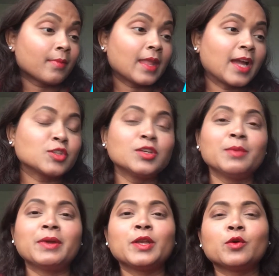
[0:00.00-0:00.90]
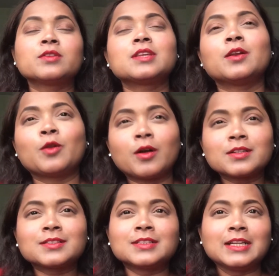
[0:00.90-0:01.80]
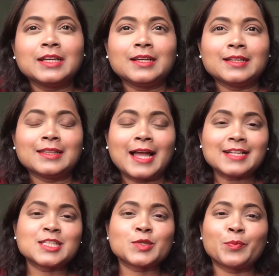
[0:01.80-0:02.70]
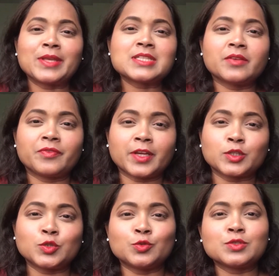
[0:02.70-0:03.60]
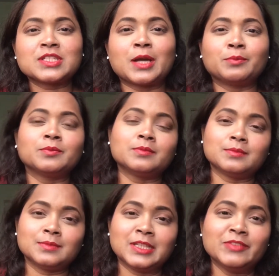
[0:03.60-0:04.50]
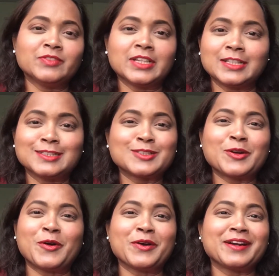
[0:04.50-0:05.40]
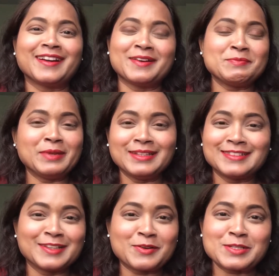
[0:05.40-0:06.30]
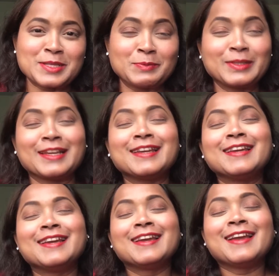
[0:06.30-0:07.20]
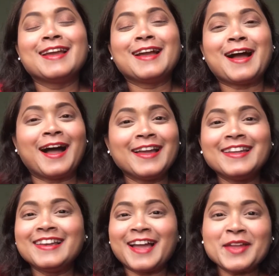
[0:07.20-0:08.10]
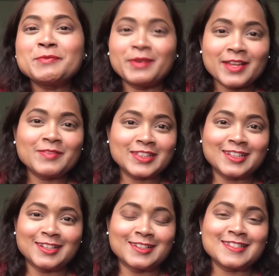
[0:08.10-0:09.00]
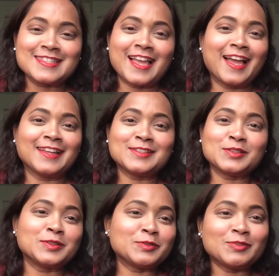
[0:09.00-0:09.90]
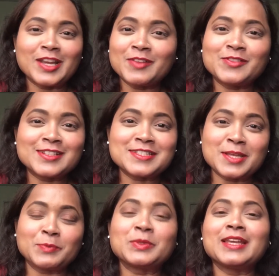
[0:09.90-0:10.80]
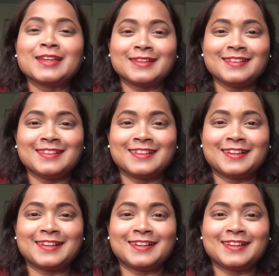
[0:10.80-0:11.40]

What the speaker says: Actually, my looks are not that specific to some event or a meeting or something. I like playing with colors, and whenever something